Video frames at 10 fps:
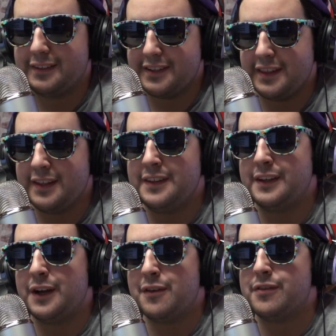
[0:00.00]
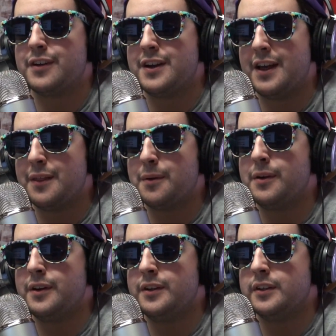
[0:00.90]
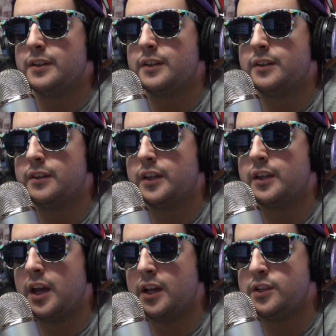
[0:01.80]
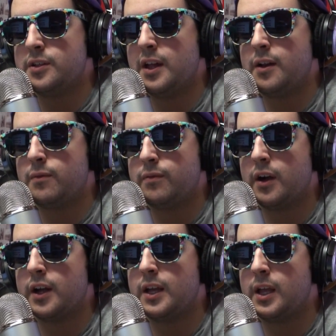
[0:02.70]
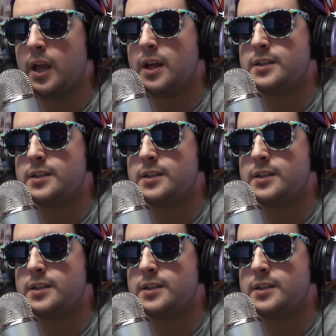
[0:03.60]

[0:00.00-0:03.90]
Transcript: And then they go for another one. And you're like, yeah, do that a fucking again.